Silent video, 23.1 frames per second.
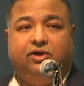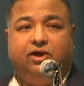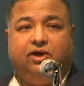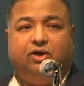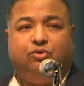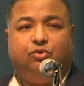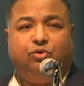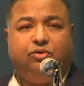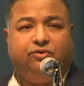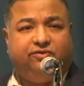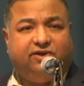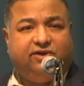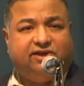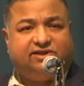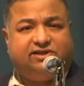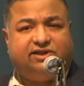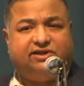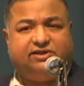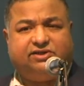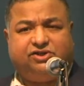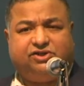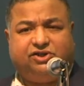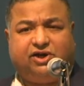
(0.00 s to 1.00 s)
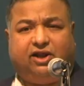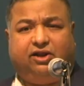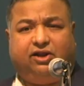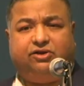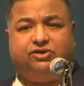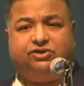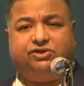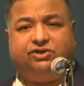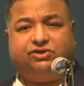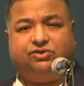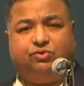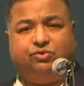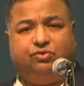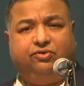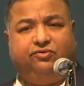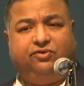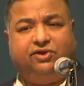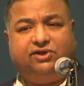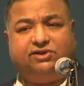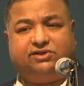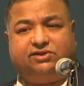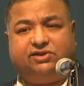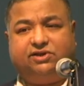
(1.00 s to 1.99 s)
And all of these things challenge us, all of
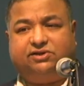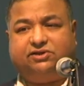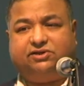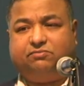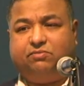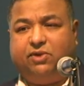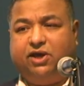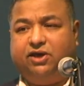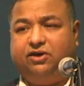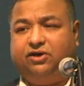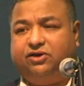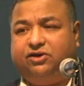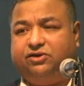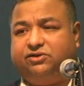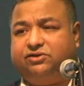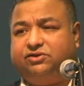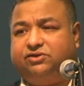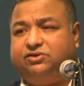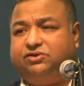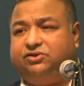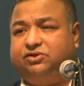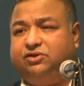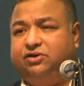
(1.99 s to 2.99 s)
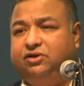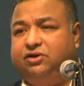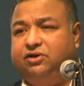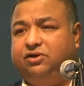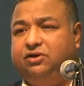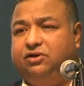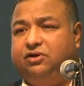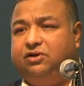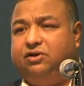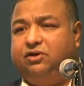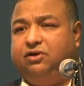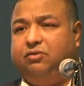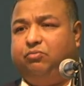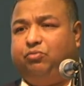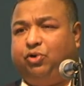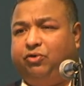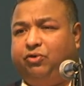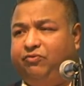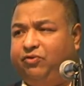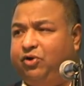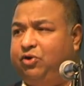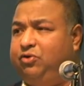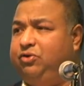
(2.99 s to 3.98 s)
these things
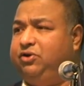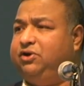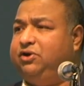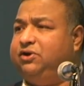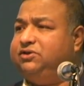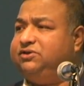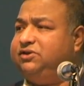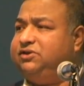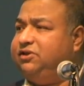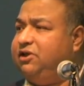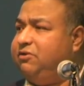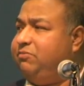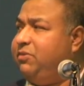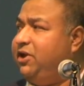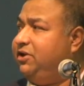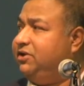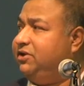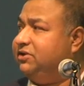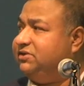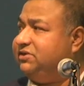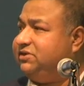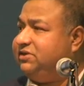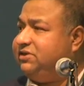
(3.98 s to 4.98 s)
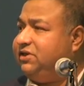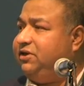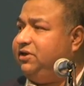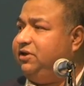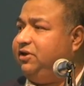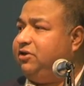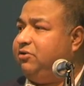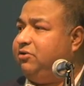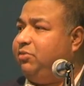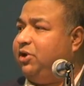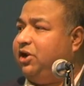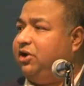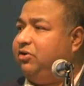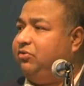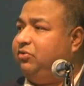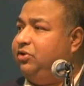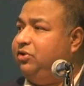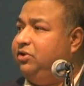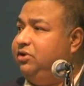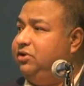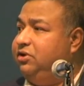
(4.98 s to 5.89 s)
provoke us, and they make us think about